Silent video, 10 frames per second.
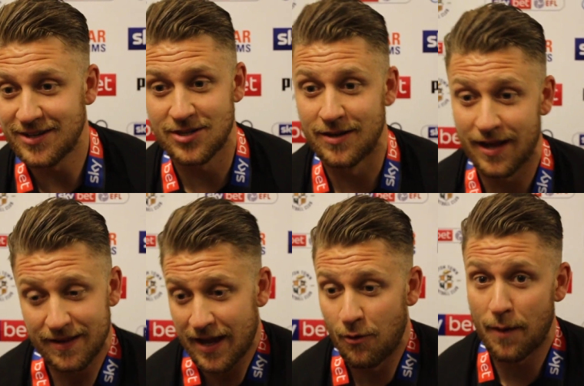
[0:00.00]
Listen,
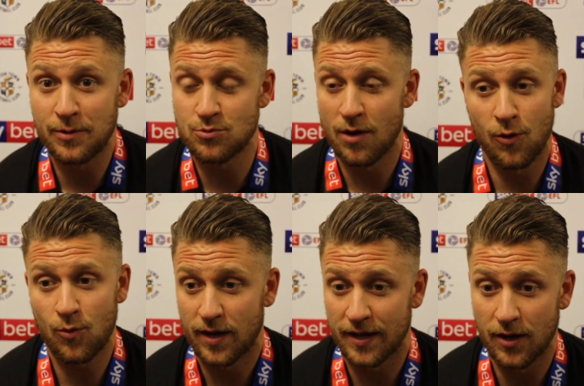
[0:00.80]
they're up as well,
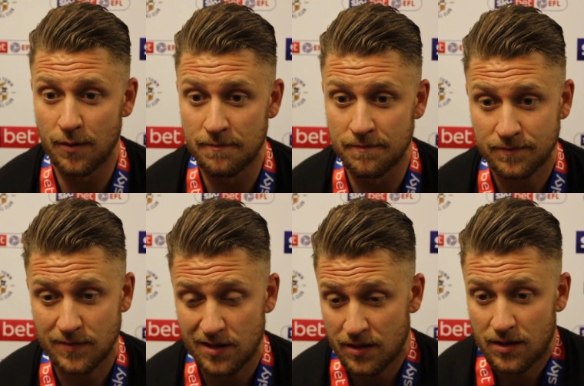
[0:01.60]
and um,
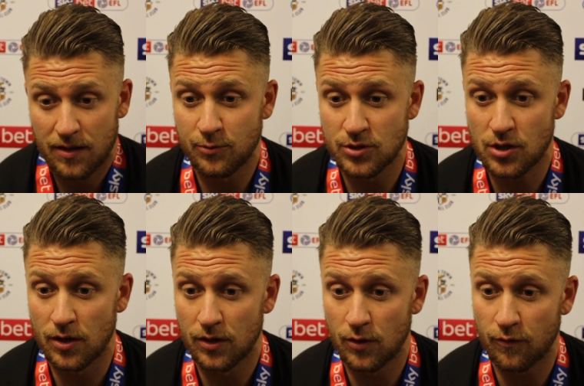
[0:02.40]
we're just
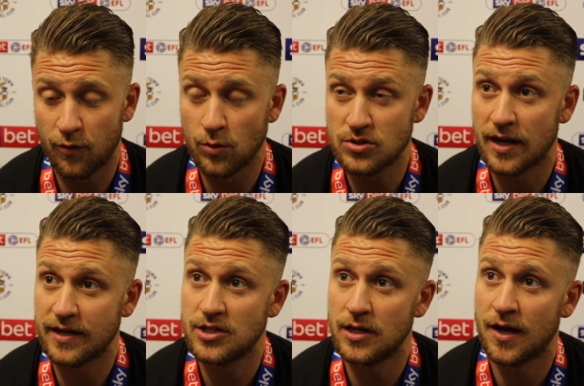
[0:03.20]
going to look forward to
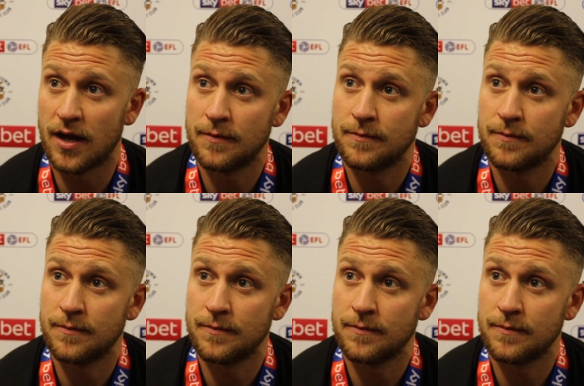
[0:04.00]
next year now.